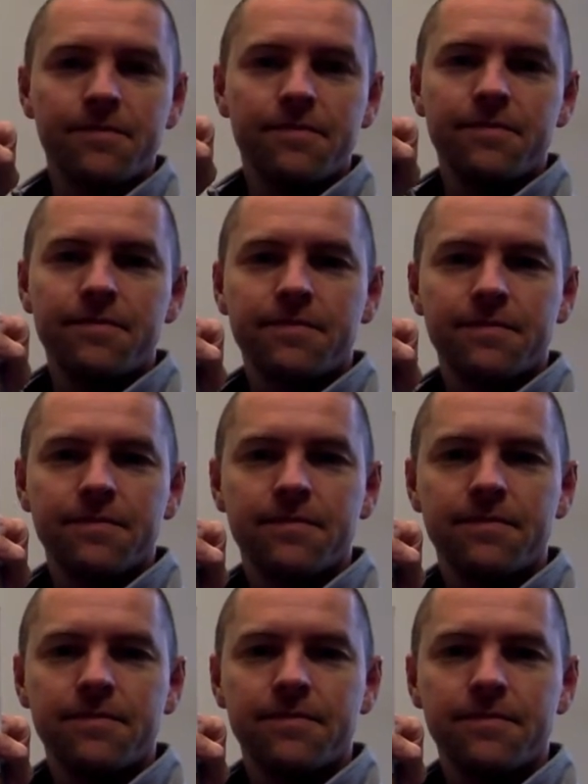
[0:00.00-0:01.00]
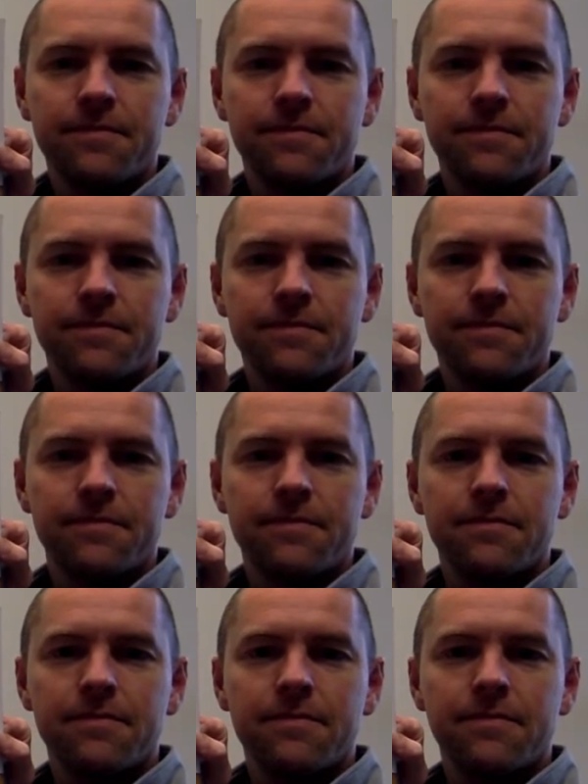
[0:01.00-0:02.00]

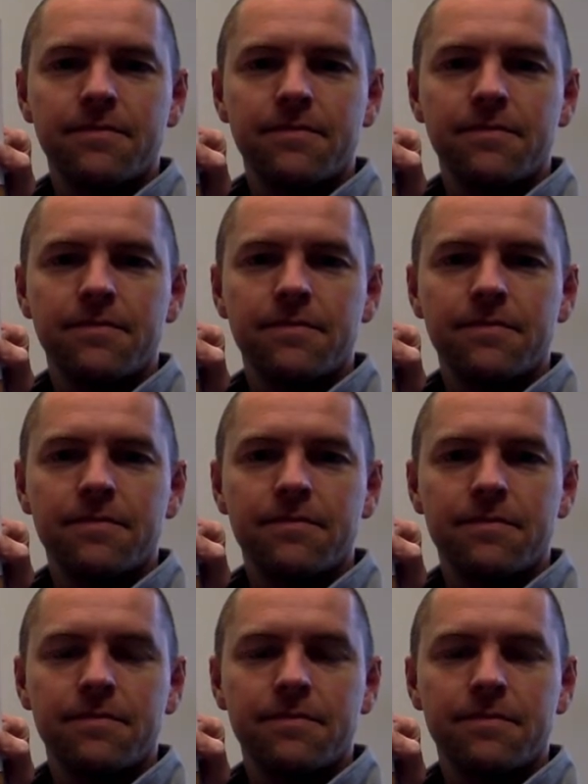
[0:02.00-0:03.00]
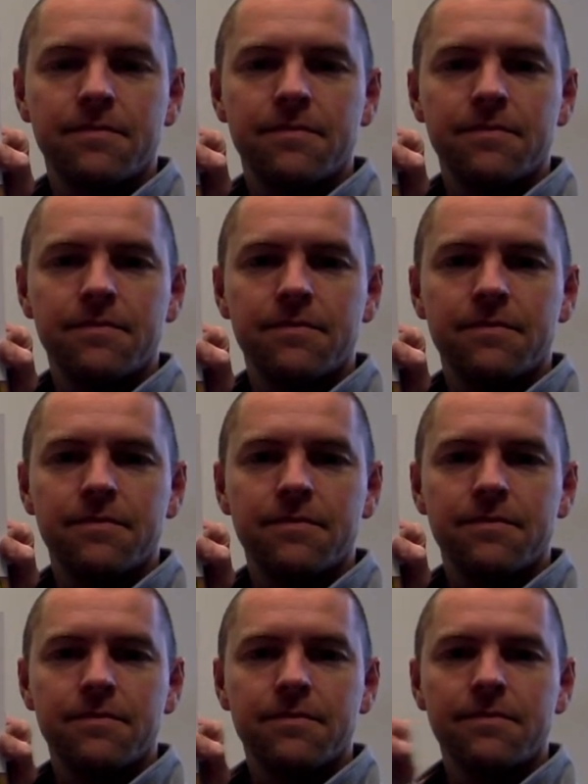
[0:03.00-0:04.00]

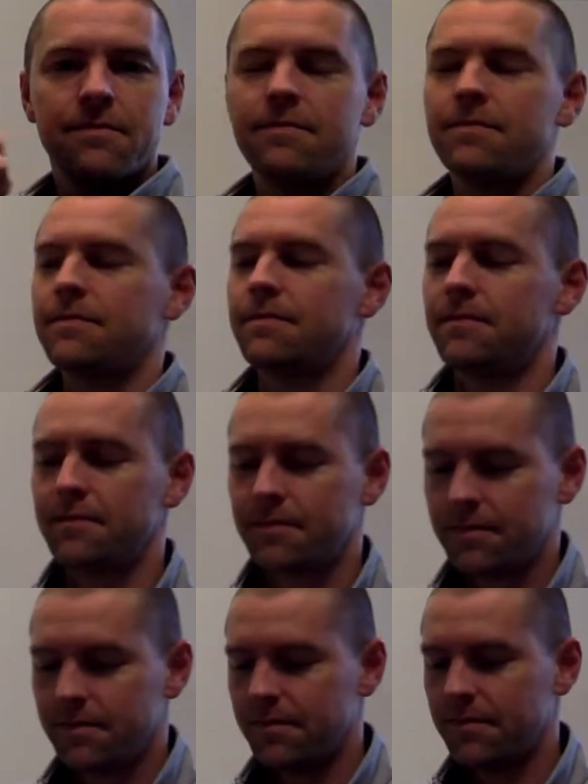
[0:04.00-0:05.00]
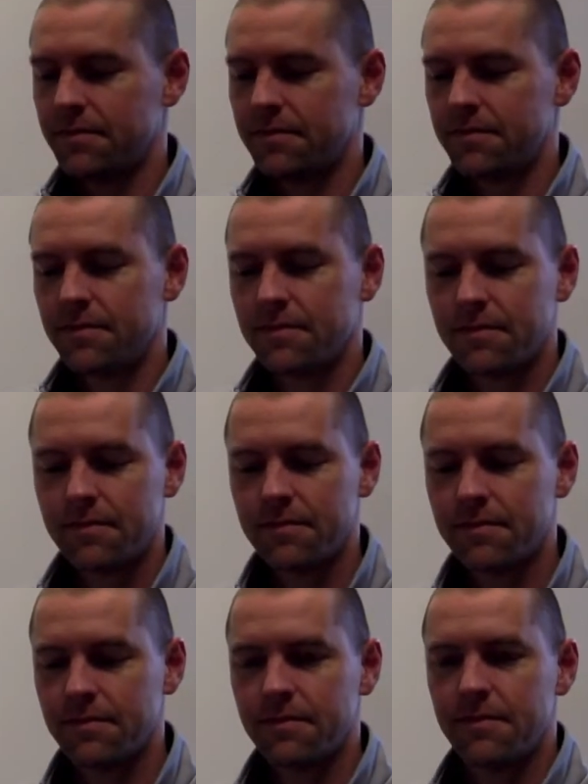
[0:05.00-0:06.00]

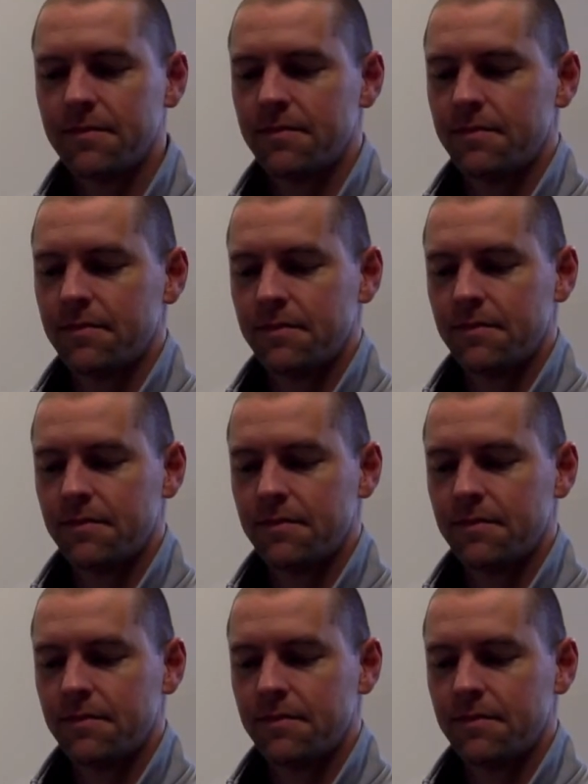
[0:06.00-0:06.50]
(no one is talking)